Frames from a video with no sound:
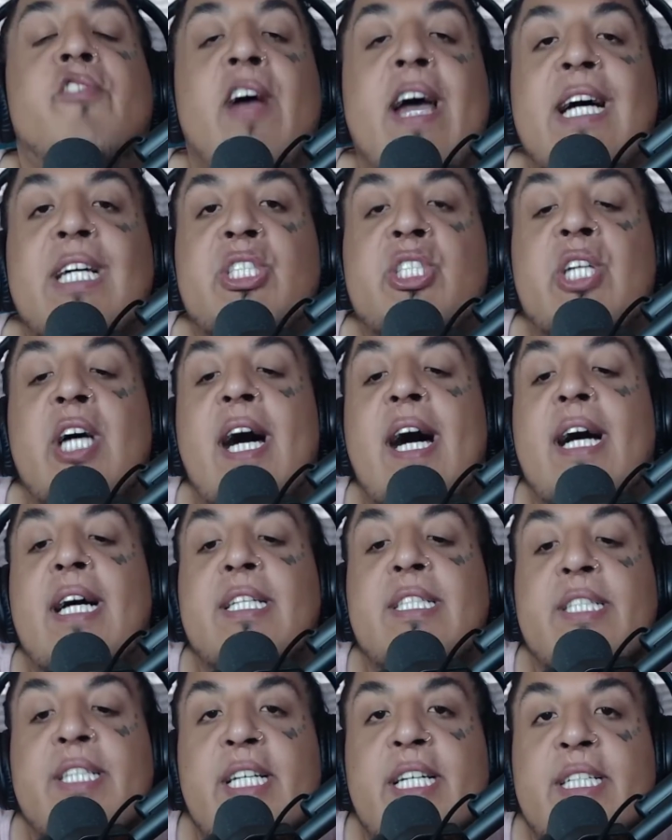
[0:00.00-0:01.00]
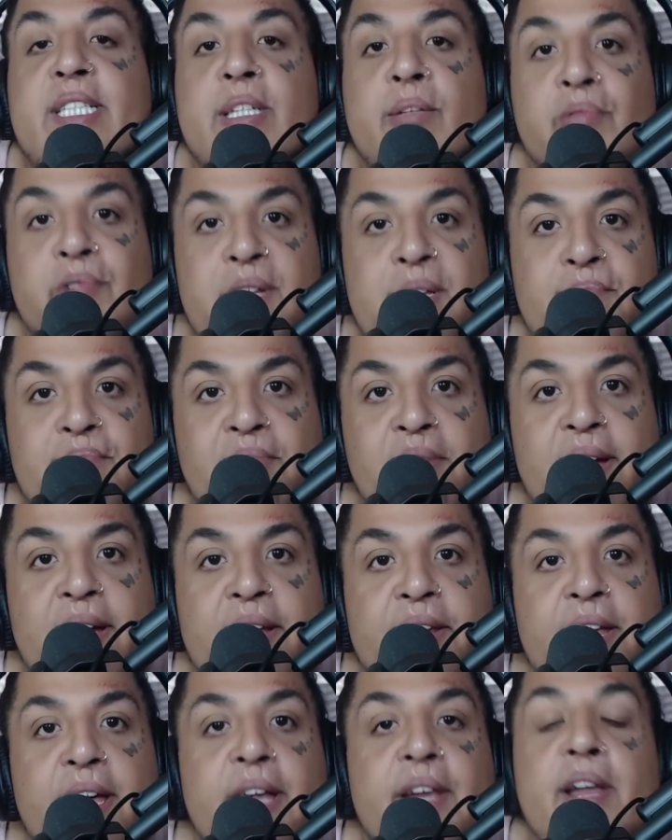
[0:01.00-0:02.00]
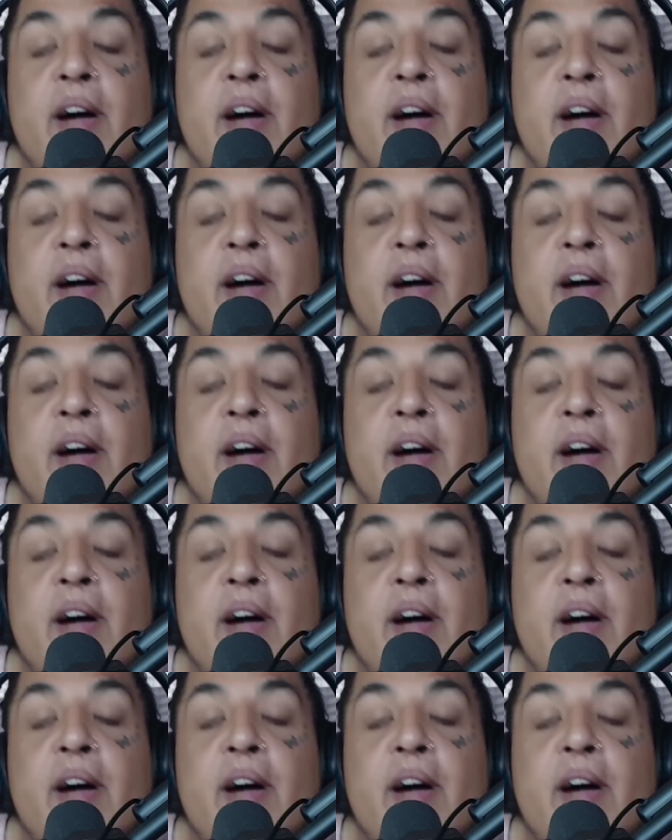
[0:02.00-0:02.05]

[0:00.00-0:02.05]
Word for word: franchise needs a rebrand.